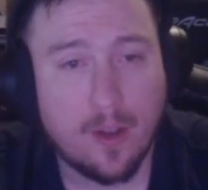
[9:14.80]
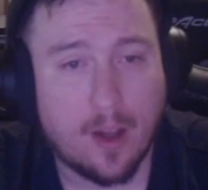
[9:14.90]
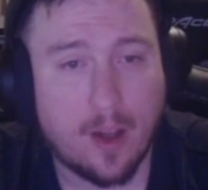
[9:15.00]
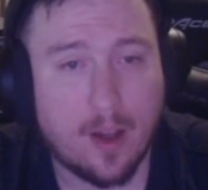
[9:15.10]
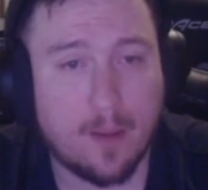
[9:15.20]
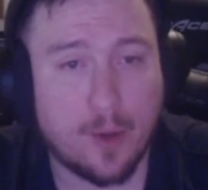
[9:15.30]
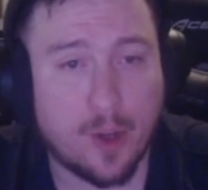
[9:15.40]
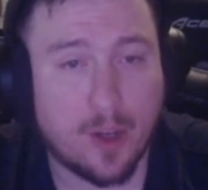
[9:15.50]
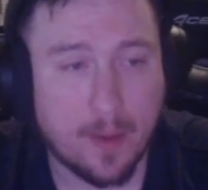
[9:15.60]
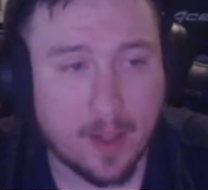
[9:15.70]
You're
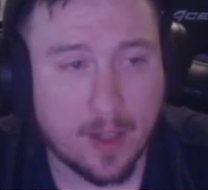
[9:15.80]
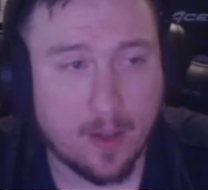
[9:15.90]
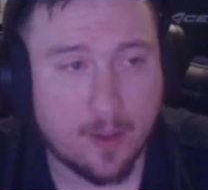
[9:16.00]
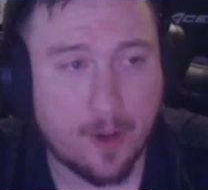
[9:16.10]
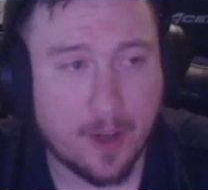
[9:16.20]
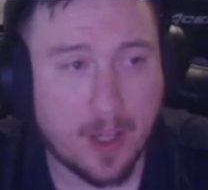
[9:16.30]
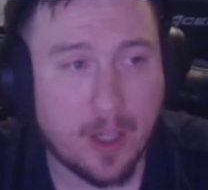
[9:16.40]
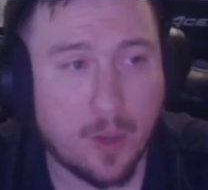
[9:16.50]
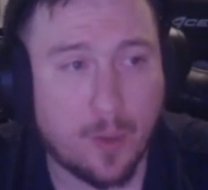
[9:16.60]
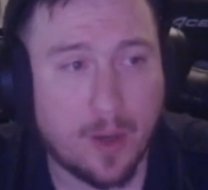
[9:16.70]
going to be the kill target.
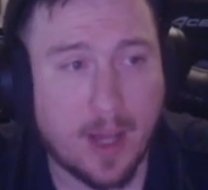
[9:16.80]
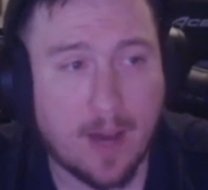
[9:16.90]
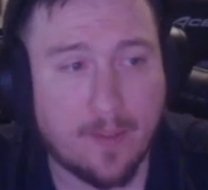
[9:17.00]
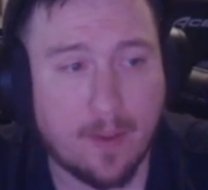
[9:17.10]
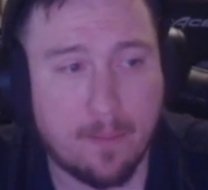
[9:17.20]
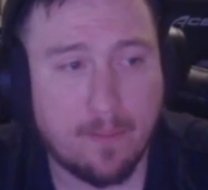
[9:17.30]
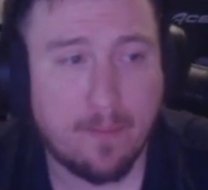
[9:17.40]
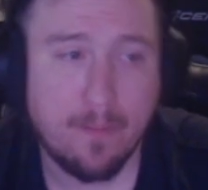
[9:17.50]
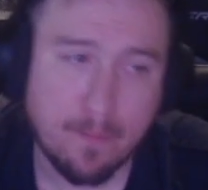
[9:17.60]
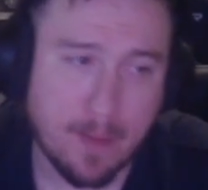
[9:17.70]
You want to have a
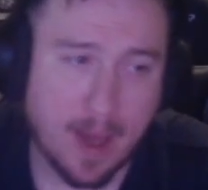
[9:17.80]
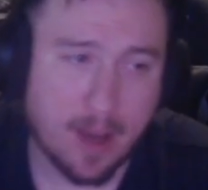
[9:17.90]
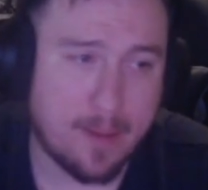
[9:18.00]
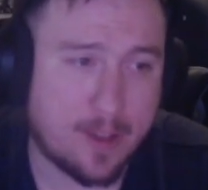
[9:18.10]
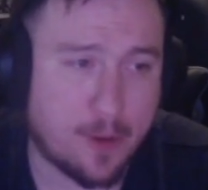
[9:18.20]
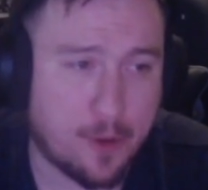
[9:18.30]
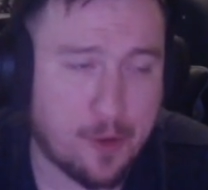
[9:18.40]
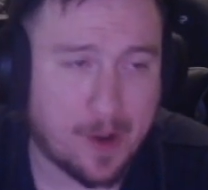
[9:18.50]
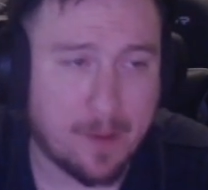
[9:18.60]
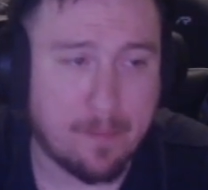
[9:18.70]
Battle Master
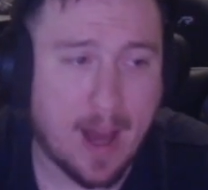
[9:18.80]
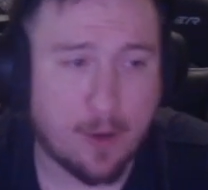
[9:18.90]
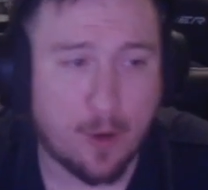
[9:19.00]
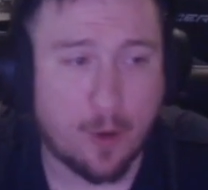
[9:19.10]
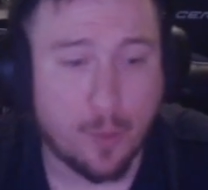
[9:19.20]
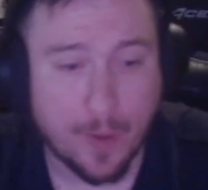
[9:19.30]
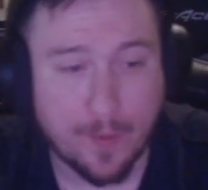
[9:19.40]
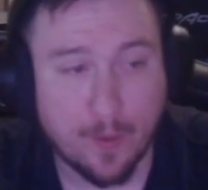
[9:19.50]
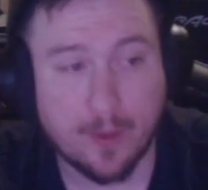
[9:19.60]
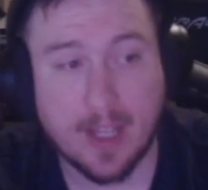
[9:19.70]
Trinket macro
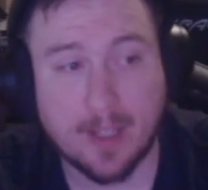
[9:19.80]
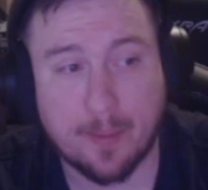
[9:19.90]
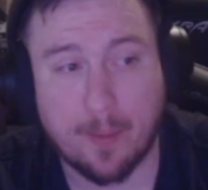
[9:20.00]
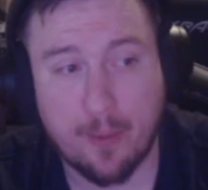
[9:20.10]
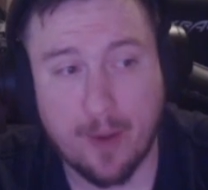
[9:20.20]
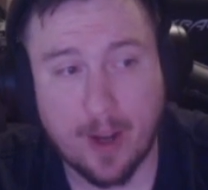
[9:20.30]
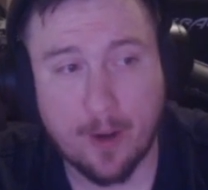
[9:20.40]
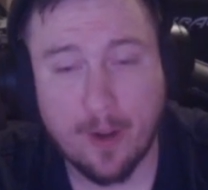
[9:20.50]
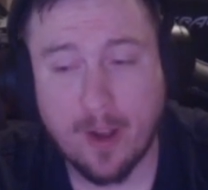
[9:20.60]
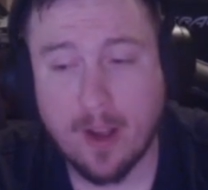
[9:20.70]
with your Desperate
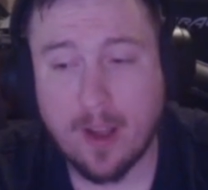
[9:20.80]
Prayer.